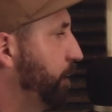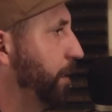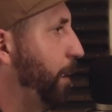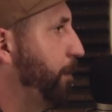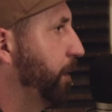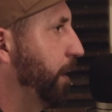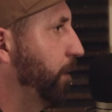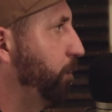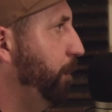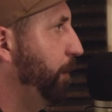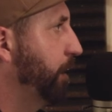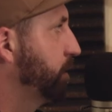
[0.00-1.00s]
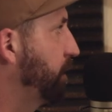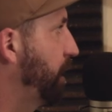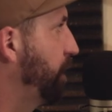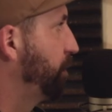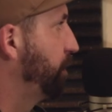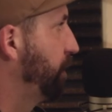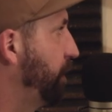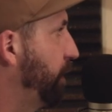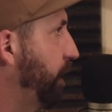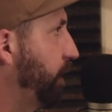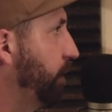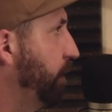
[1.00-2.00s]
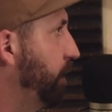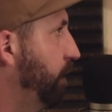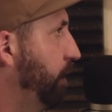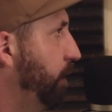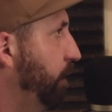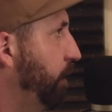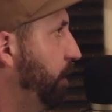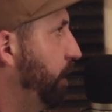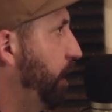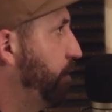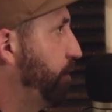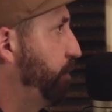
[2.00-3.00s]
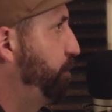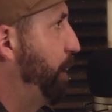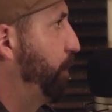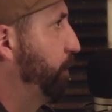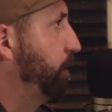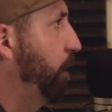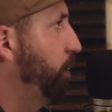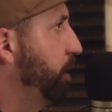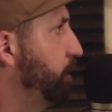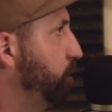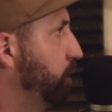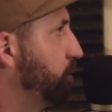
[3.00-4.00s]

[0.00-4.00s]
them, and I'm gonna like wheat paste on them, and then if people don't want to